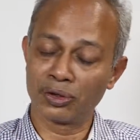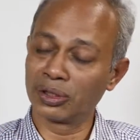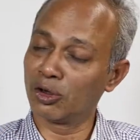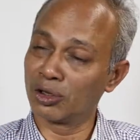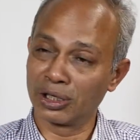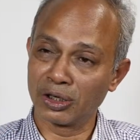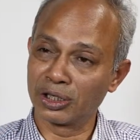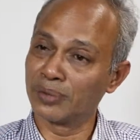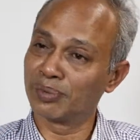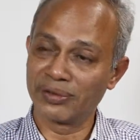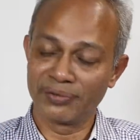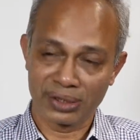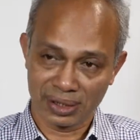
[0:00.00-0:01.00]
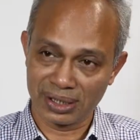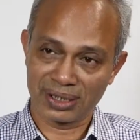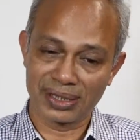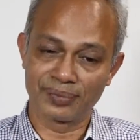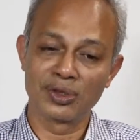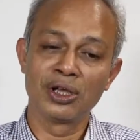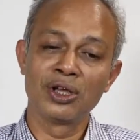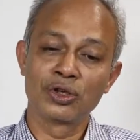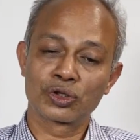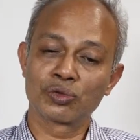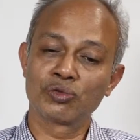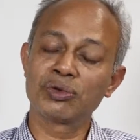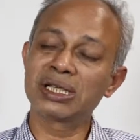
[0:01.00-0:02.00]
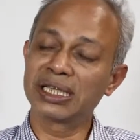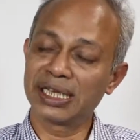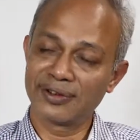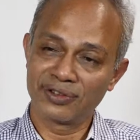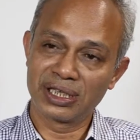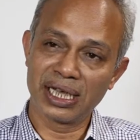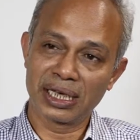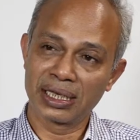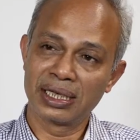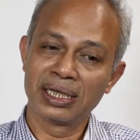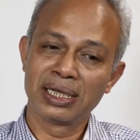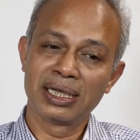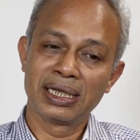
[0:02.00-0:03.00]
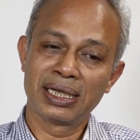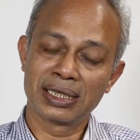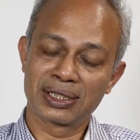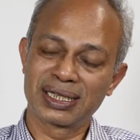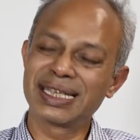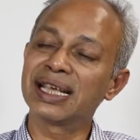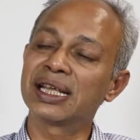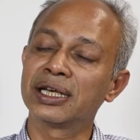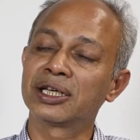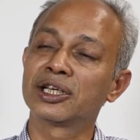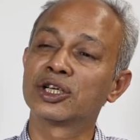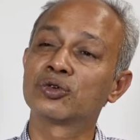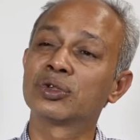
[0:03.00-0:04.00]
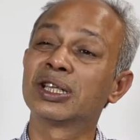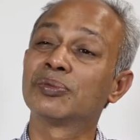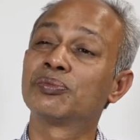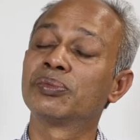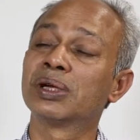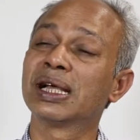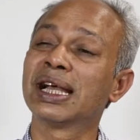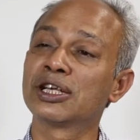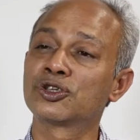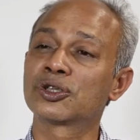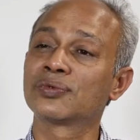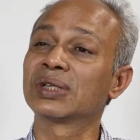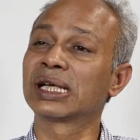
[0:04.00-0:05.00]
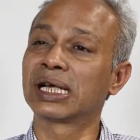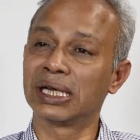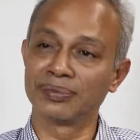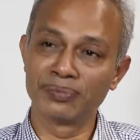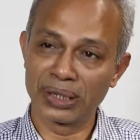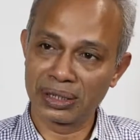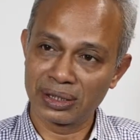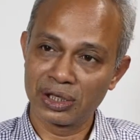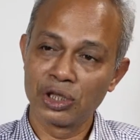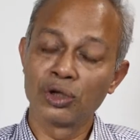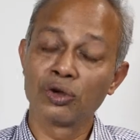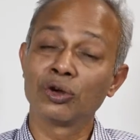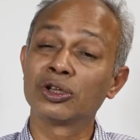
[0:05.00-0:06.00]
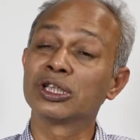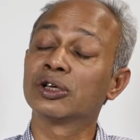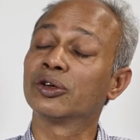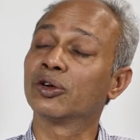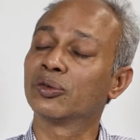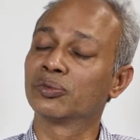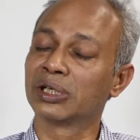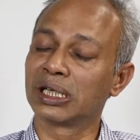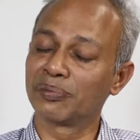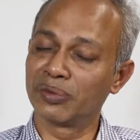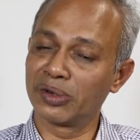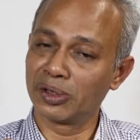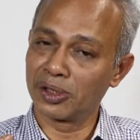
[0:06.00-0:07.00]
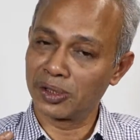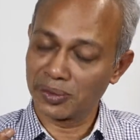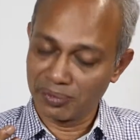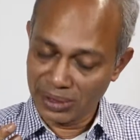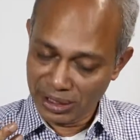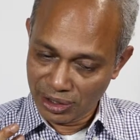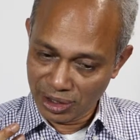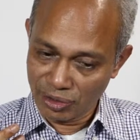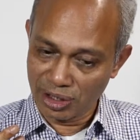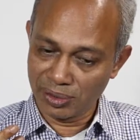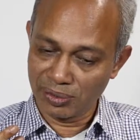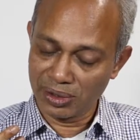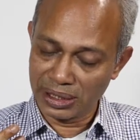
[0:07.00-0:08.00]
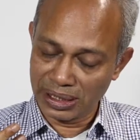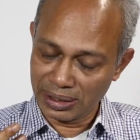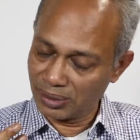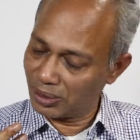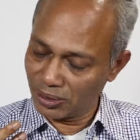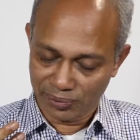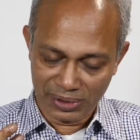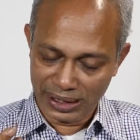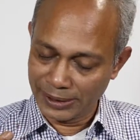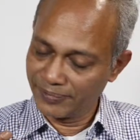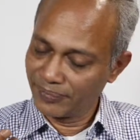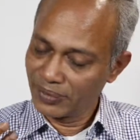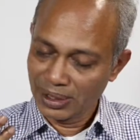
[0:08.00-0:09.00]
on the previous system. So what they have done has taken it into the hands of the government of the executive of the